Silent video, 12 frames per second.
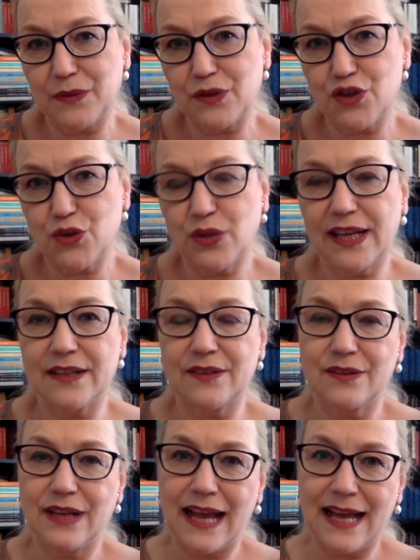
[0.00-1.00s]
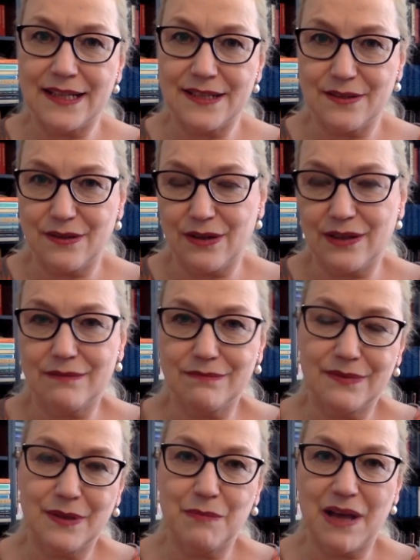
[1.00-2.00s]
Julian and
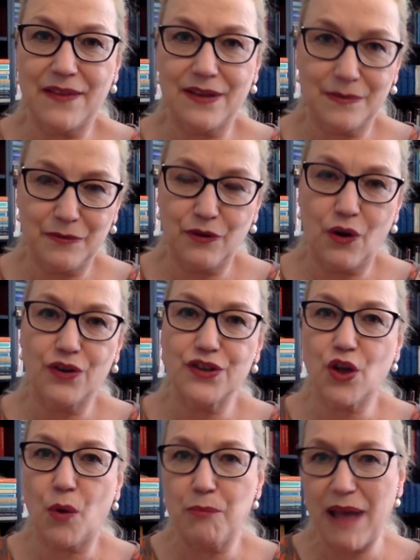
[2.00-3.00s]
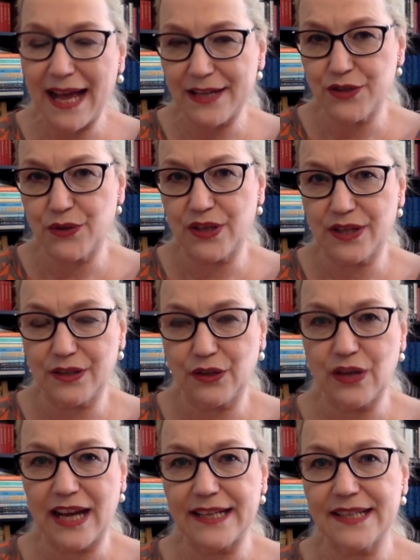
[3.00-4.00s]
the mother, Florence, go back to the
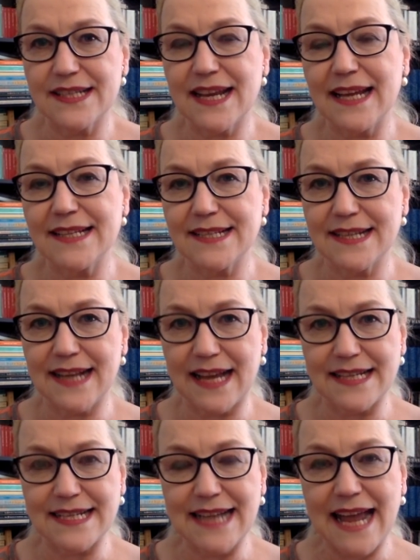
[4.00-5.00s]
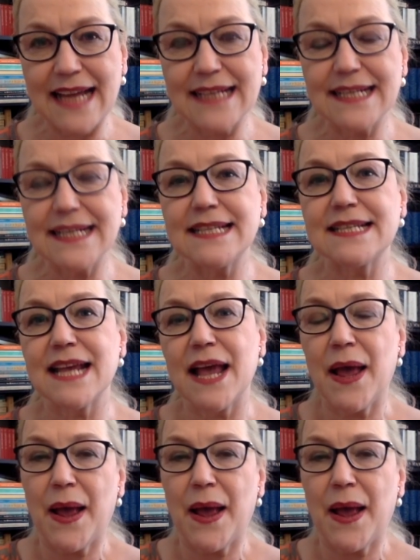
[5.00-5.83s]
United States in the 1980s.